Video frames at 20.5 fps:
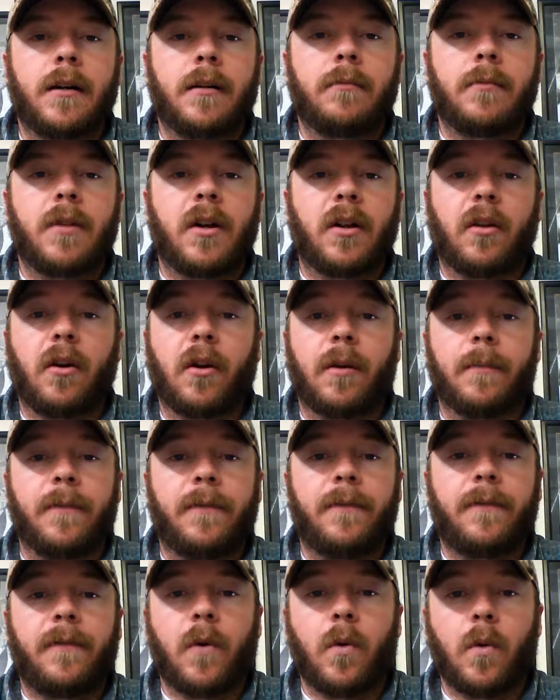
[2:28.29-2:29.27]
alarm
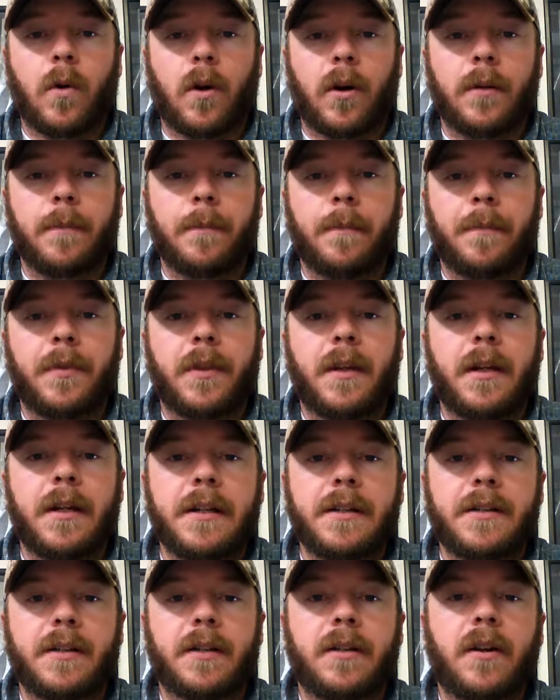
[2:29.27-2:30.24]
4
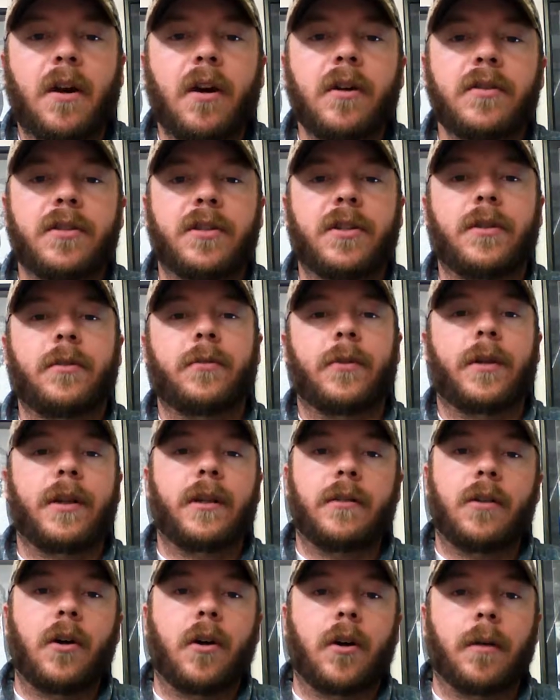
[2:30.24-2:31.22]
is an auxiliary
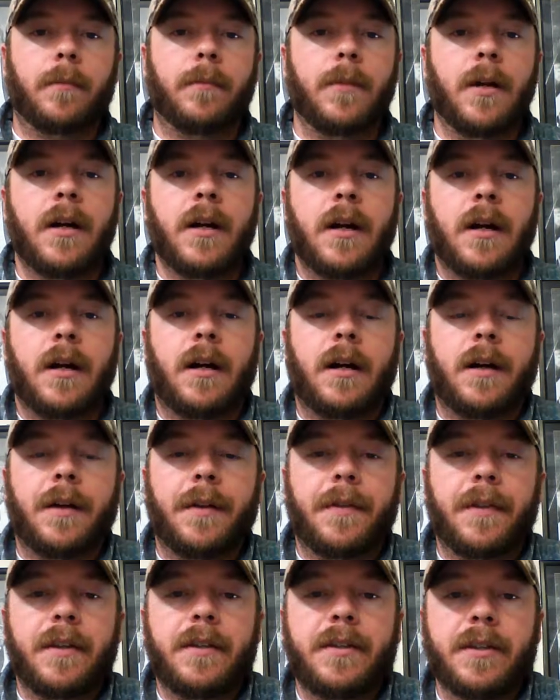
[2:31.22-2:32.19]
alarm.
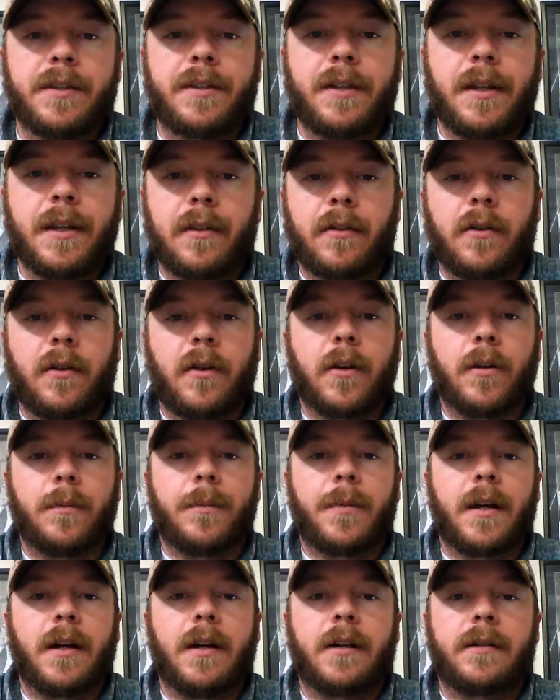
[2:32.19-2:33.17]
This is the
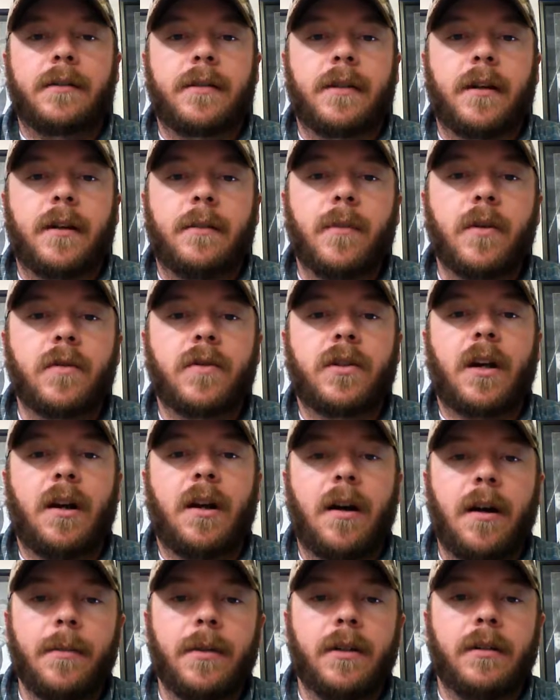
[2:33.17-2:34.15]
alarm that most
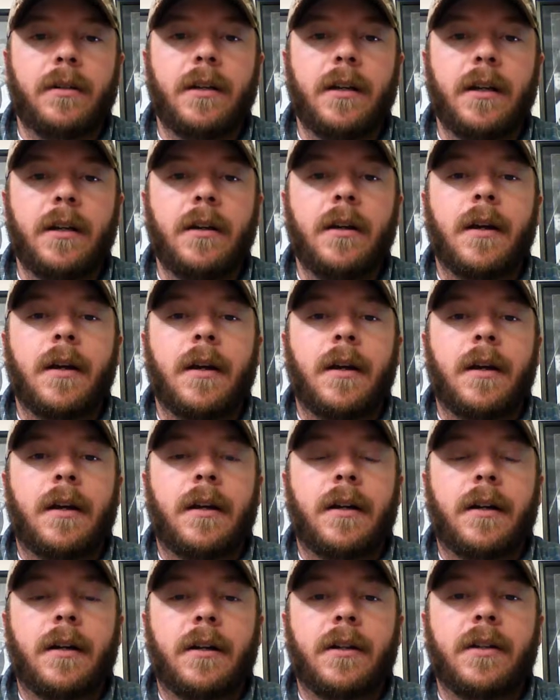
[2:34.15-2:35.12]
commonly
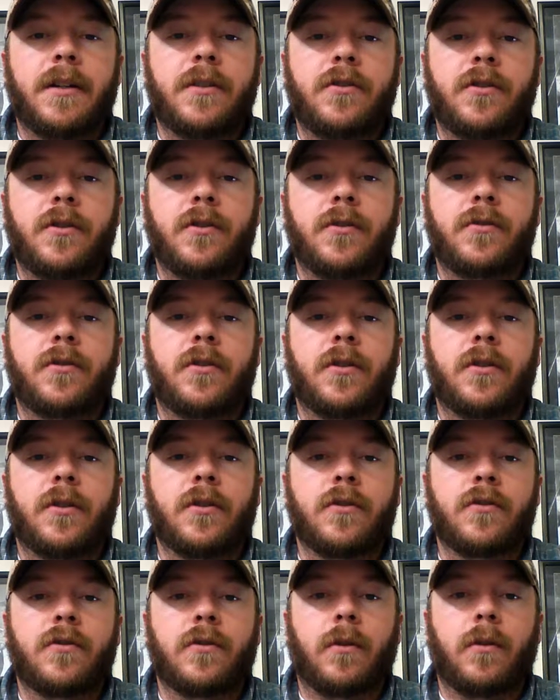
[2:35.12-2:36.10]
is used to
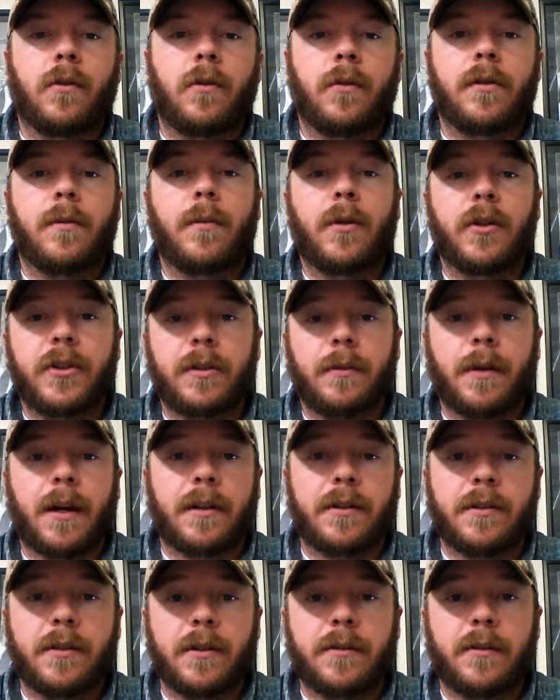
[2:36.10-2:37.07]
control the
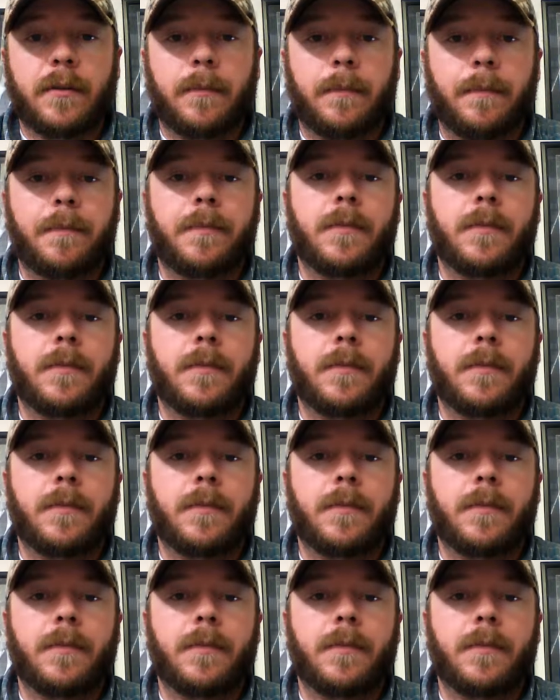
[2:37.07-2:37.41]
multi-rack system.